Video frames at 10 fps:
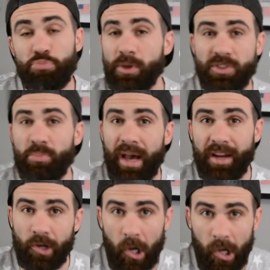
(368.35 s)
Wasn't
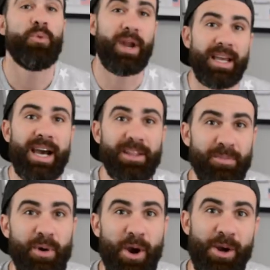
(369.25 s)
bad at all. When I got the
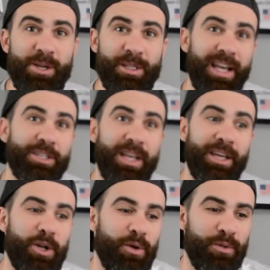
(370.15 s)
bars, I actually
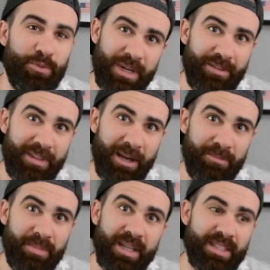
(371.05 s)
ate all three of
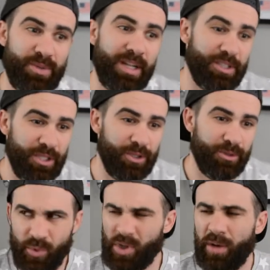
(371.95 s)
them because that's what I
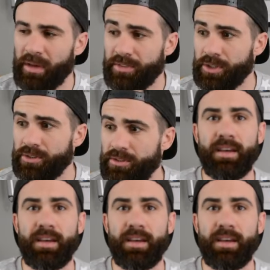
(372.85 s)
do with all my food.